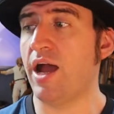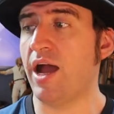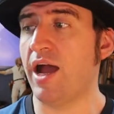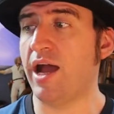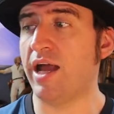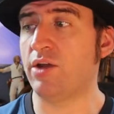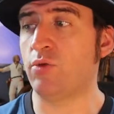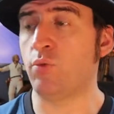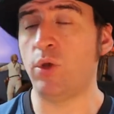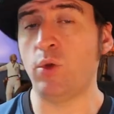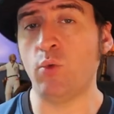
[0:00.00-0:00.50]

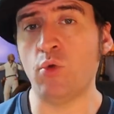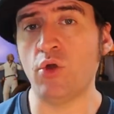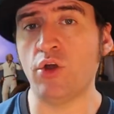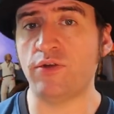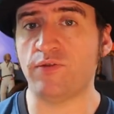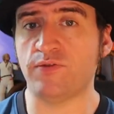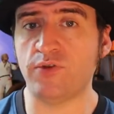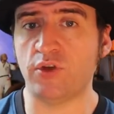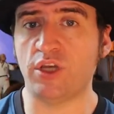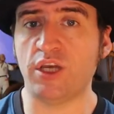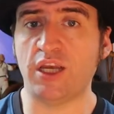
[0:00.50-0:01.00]
and we
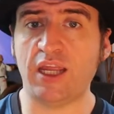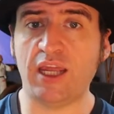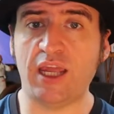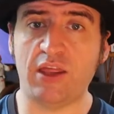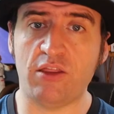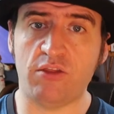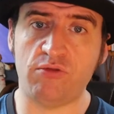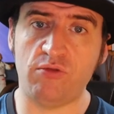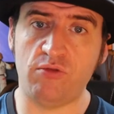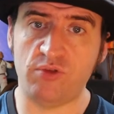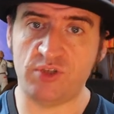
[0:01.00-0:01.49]
weren't funding
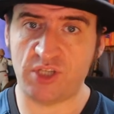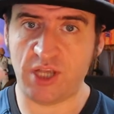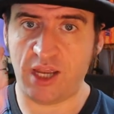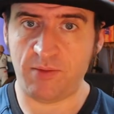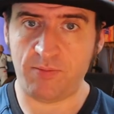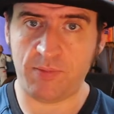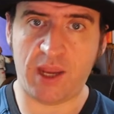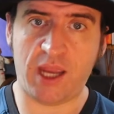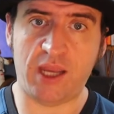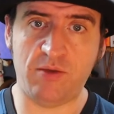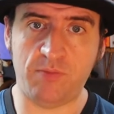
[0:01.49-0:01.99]
it through,
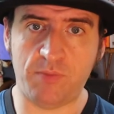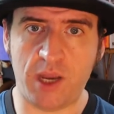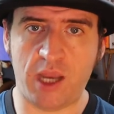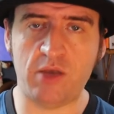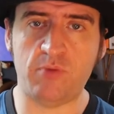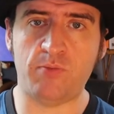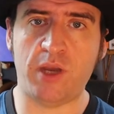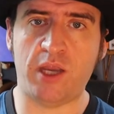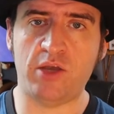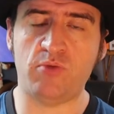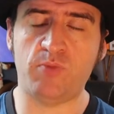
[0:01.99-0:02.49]
say, paid
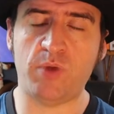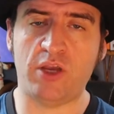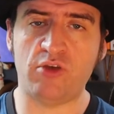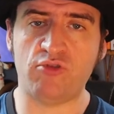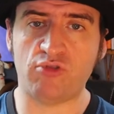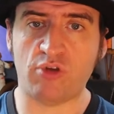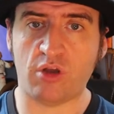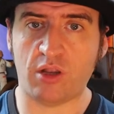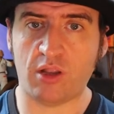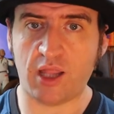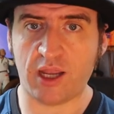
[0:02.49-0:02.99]

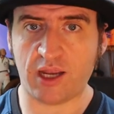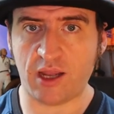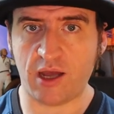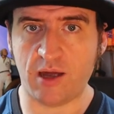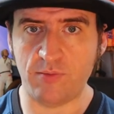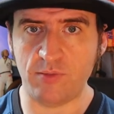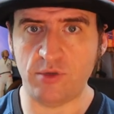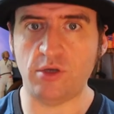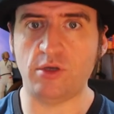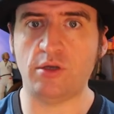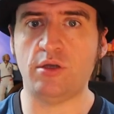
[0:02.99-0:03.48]
Patreon, like
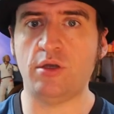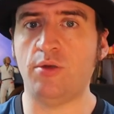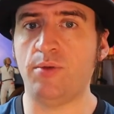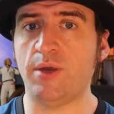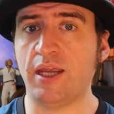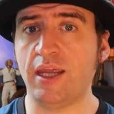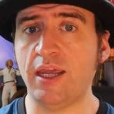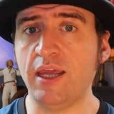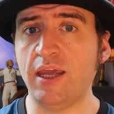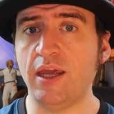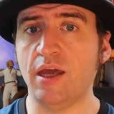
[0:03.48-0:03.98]
I'm
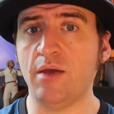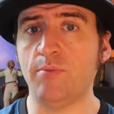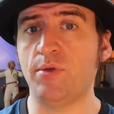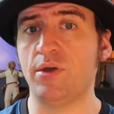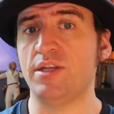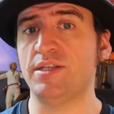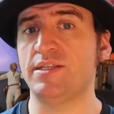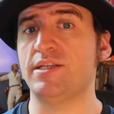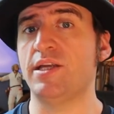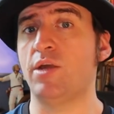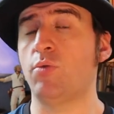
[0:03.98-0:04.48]
doing here,
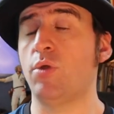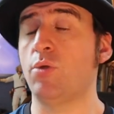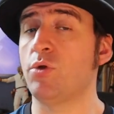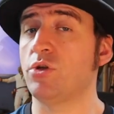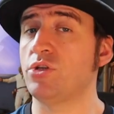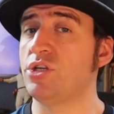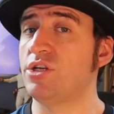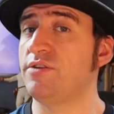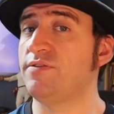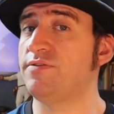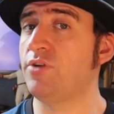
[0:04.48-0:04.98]
but instead we
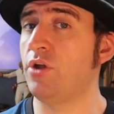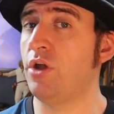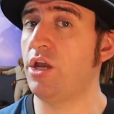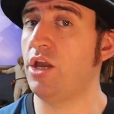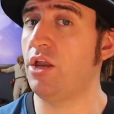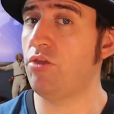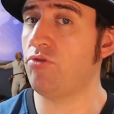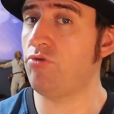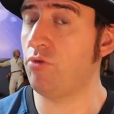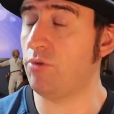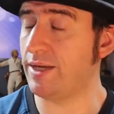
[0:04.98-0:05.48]
wanted to fund
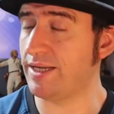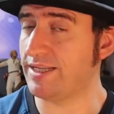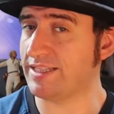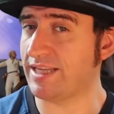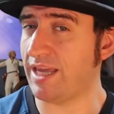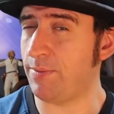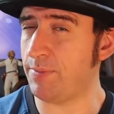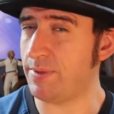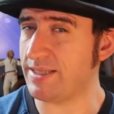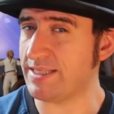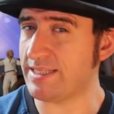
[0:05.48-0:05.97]
it through
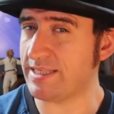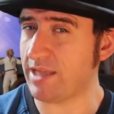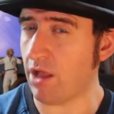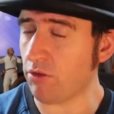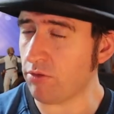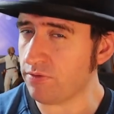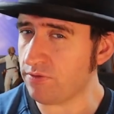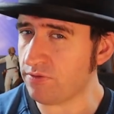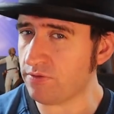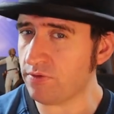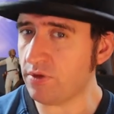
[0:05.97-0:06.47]
Inkscape
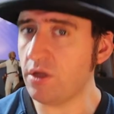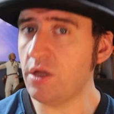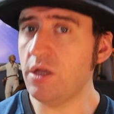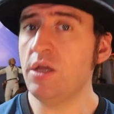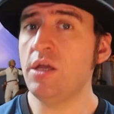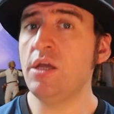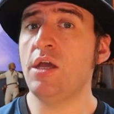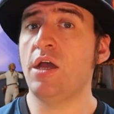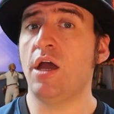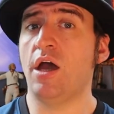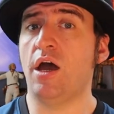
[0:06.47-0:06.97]
itself,
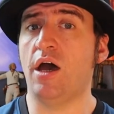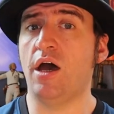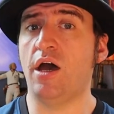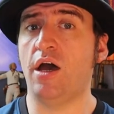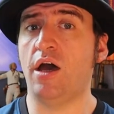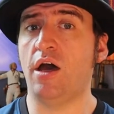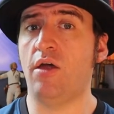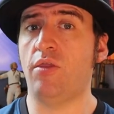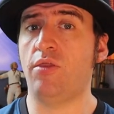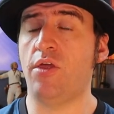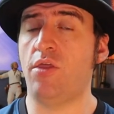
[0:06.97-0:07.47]

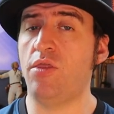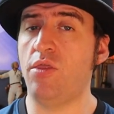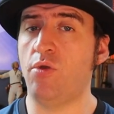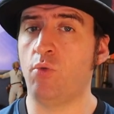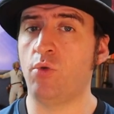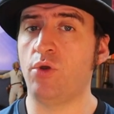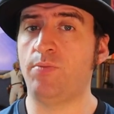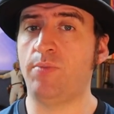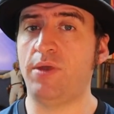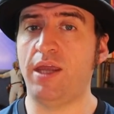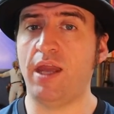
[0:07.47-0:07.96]
then
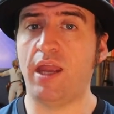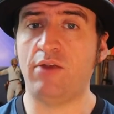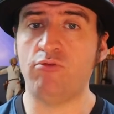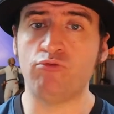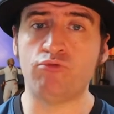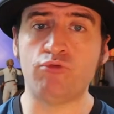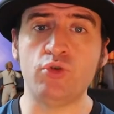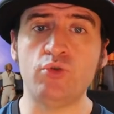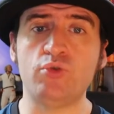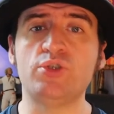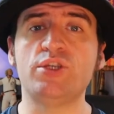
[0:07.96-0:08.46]
there would be
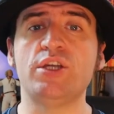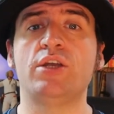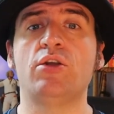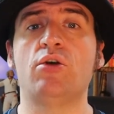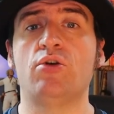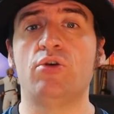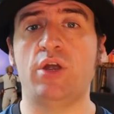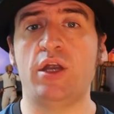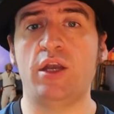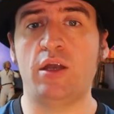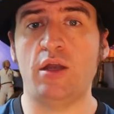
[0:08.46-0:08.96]
a routine
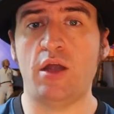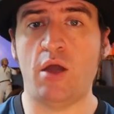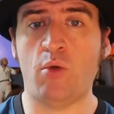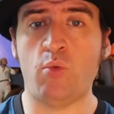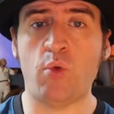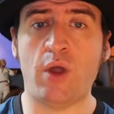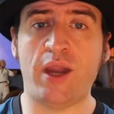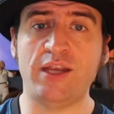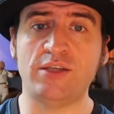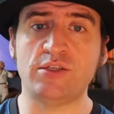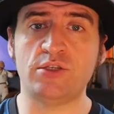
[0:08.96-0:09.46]
or in a
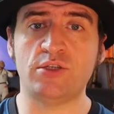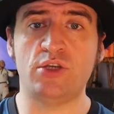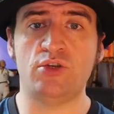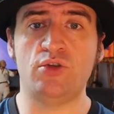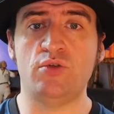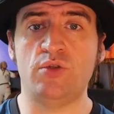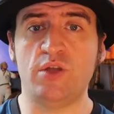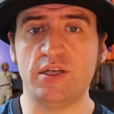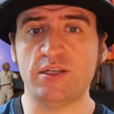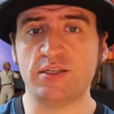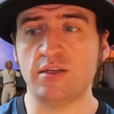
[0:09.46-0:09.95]
way to
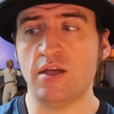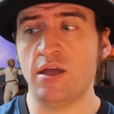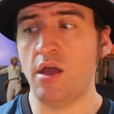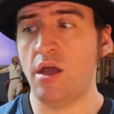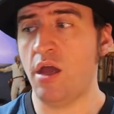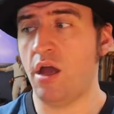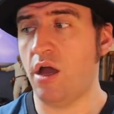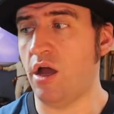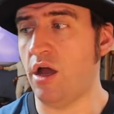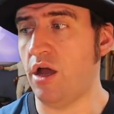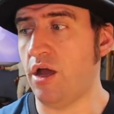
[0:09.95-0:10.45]
do this.
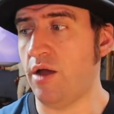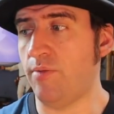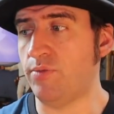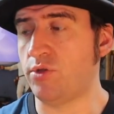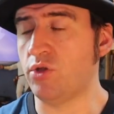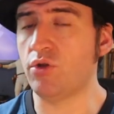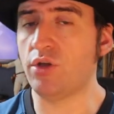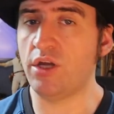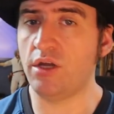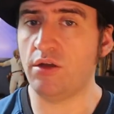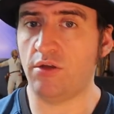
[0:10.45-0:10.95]

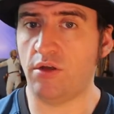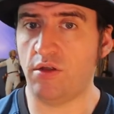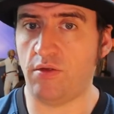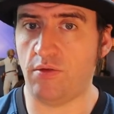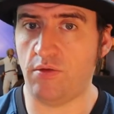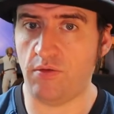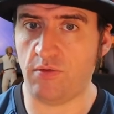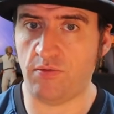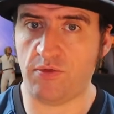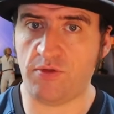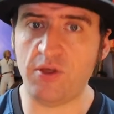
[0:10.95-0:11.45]
The only
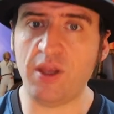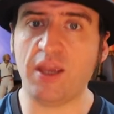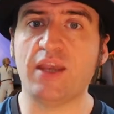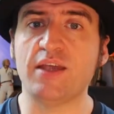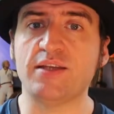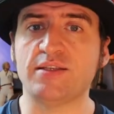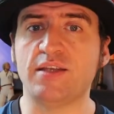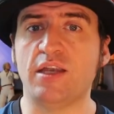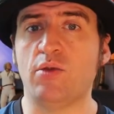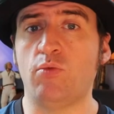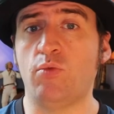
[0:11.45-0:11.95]

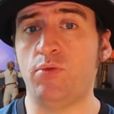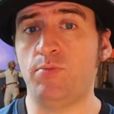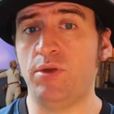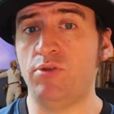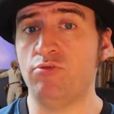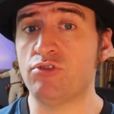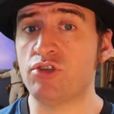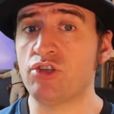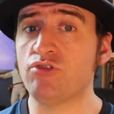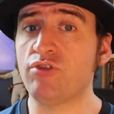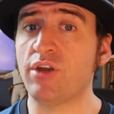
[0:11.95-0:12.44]
thing is that it would
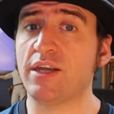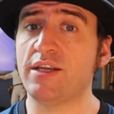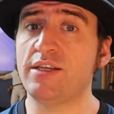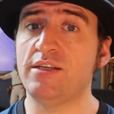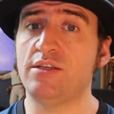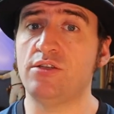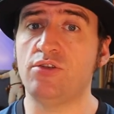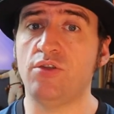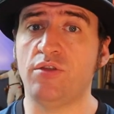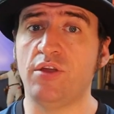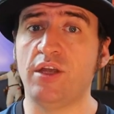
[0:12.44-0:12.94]
be
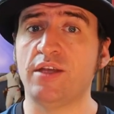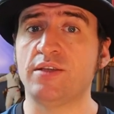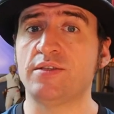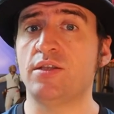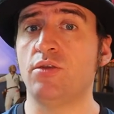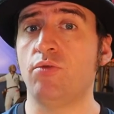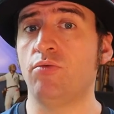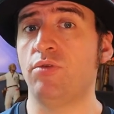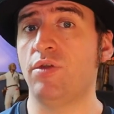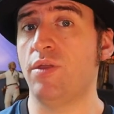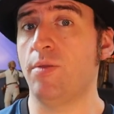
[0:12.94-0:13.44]
restricted to things
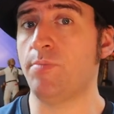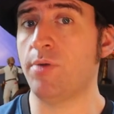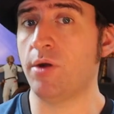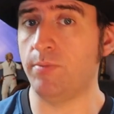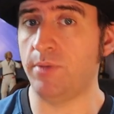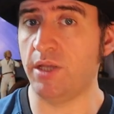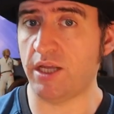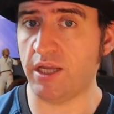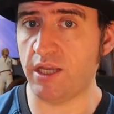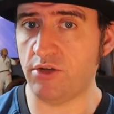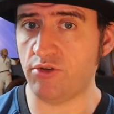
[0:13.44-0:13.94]
that were in the
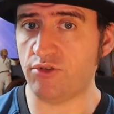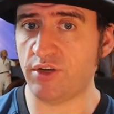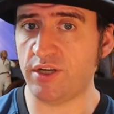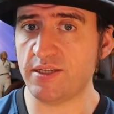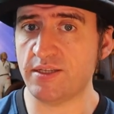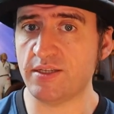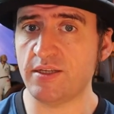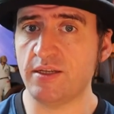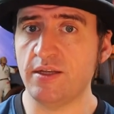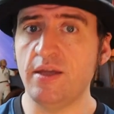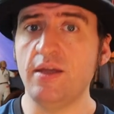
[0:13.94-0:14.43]
public
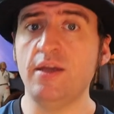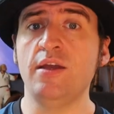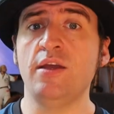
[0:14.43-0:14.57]
interest.